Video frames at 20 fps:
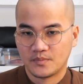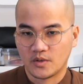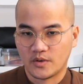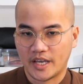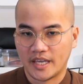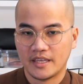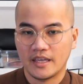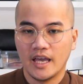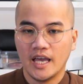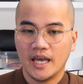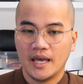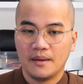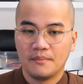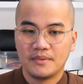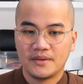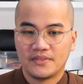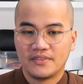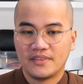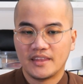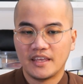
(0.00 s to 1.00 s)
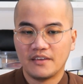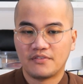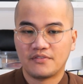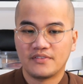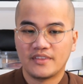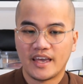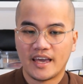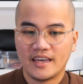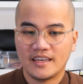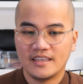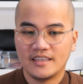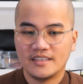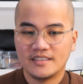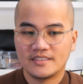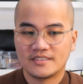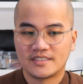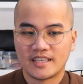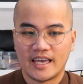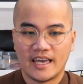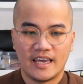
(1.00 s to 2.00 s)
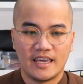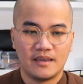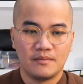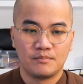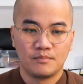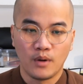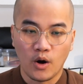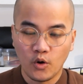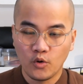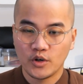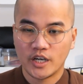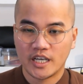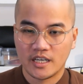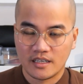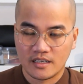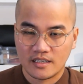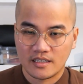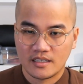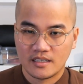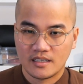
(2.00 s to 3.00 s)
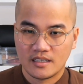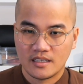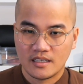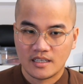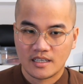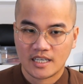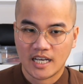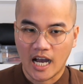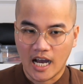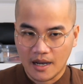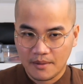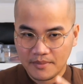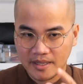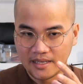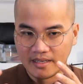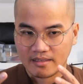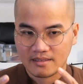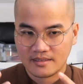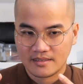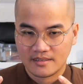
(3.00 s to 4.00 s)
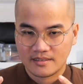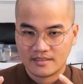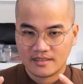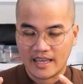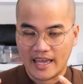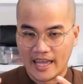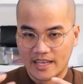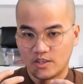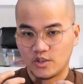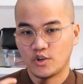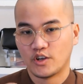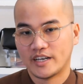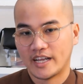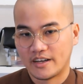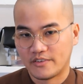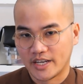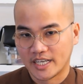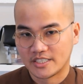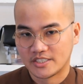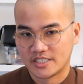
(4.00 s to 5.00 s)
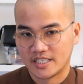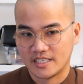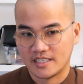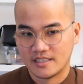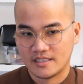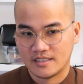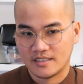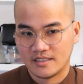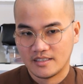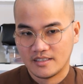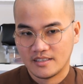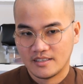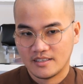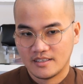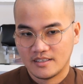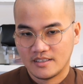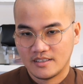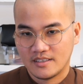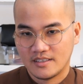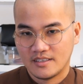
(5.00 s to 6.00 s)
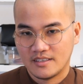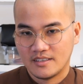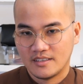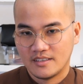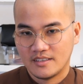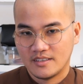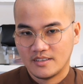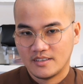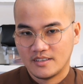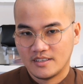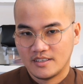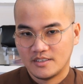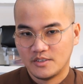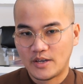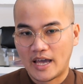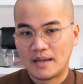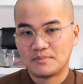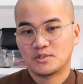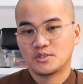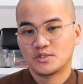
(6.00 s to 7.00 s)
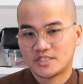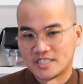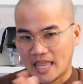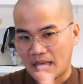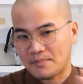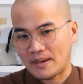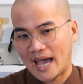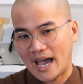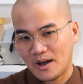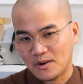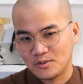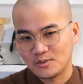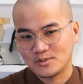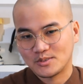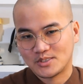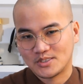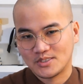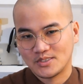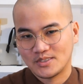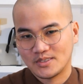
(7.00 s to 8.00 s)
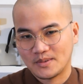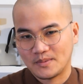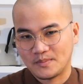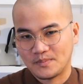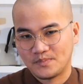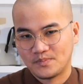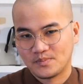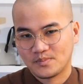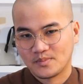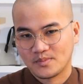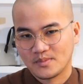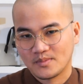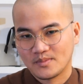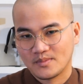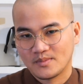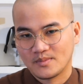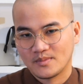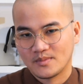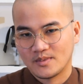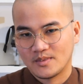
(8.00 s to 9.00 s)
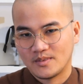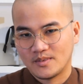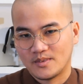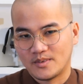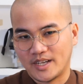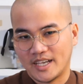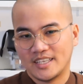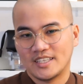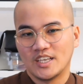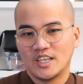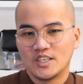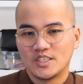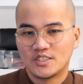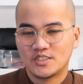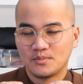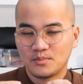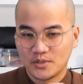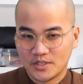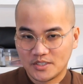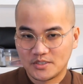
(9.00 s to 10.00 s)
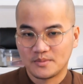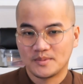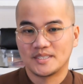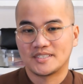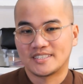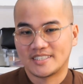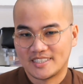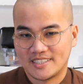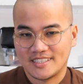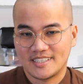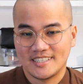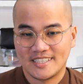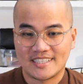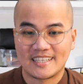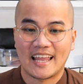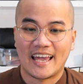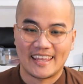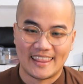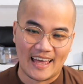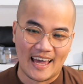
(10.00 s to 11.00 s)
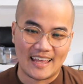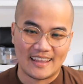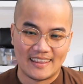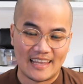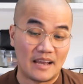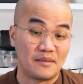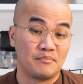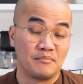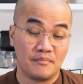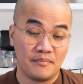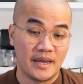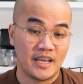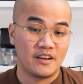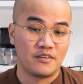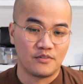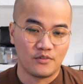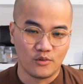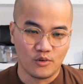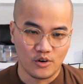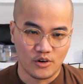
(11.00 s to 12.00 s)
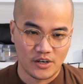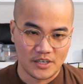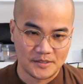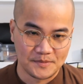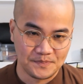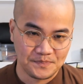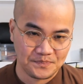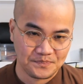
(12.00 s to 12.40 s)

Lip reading: right? But if there is a boulder coming at your direction, you have to step out, right? So Buddhism is like that metaphor.